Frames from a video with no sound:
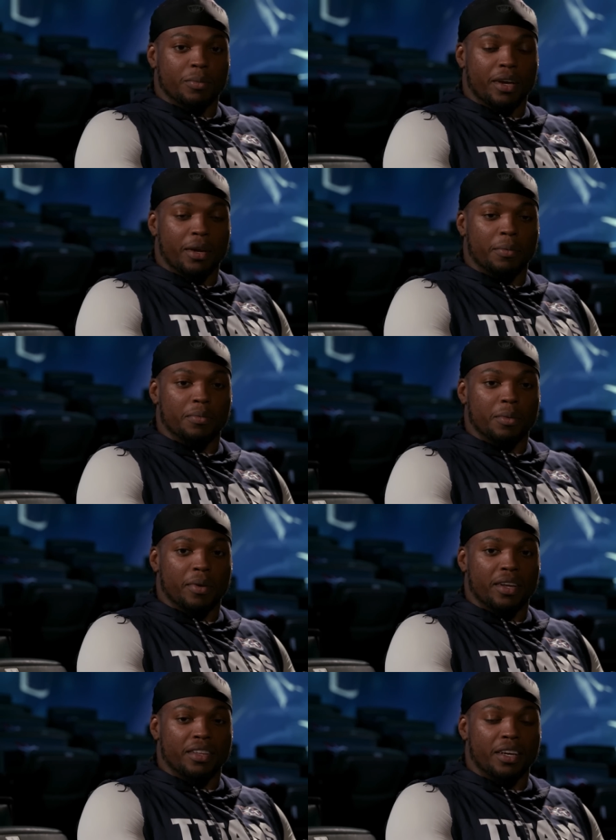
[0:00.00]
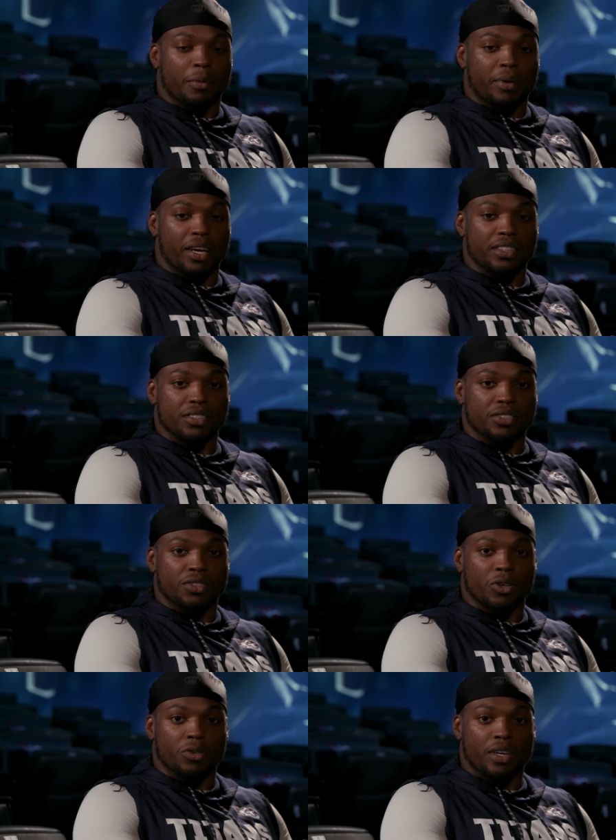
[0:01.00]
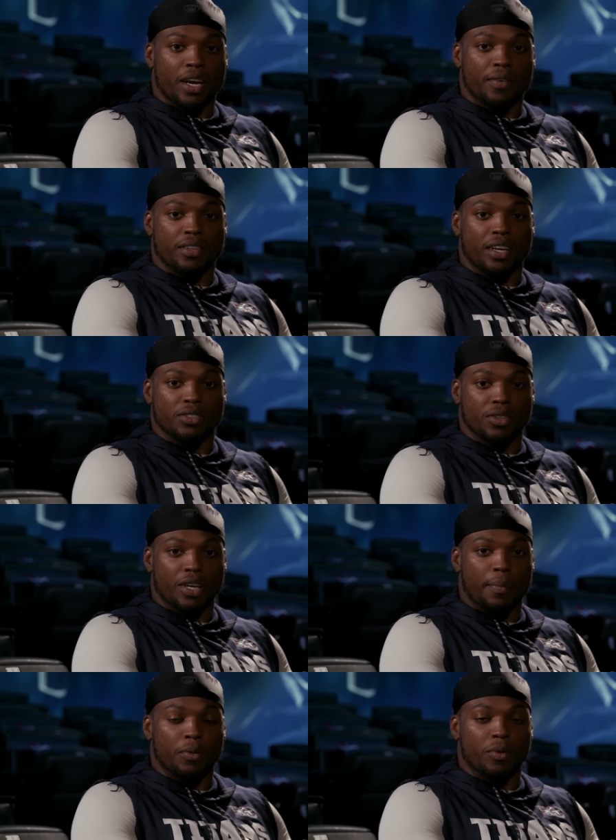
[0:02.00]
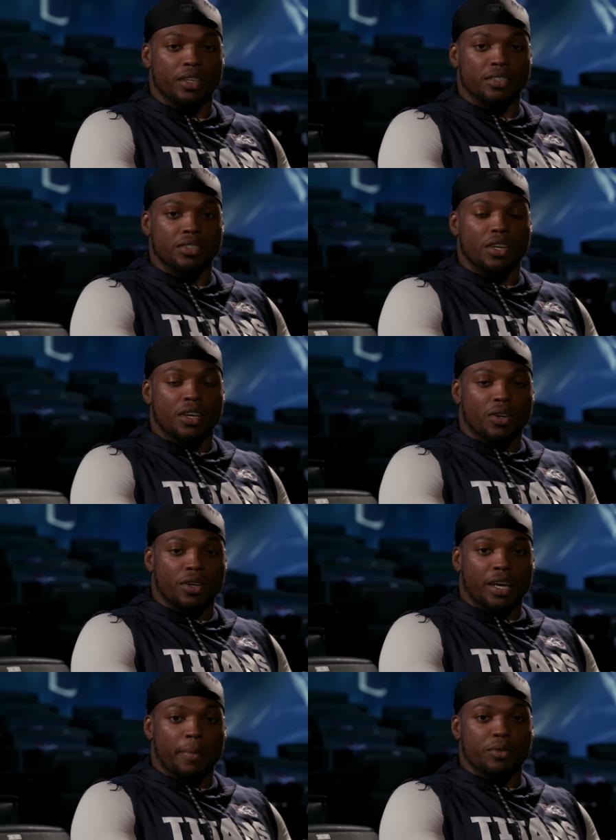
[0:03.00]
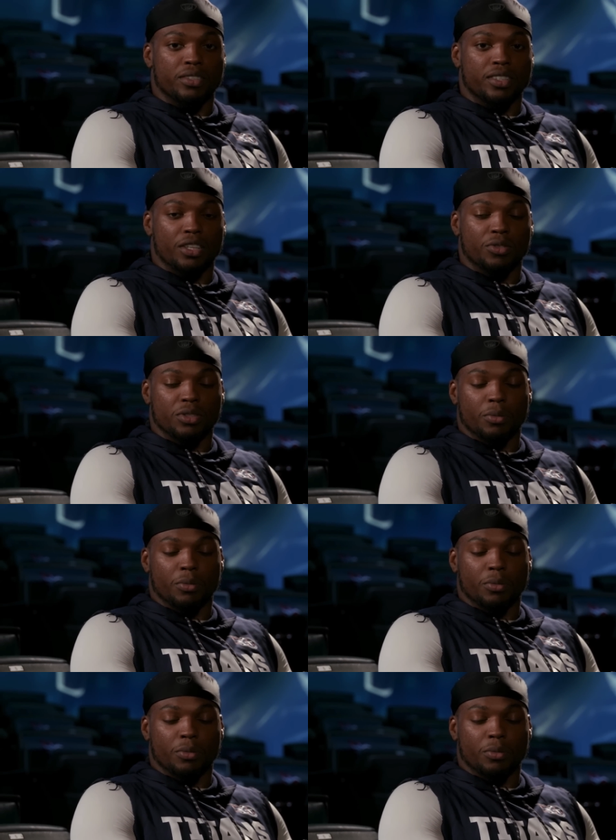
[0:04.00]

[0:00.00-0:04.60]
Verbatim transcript: It's interesting because we see Derrick Henry dominate in one way,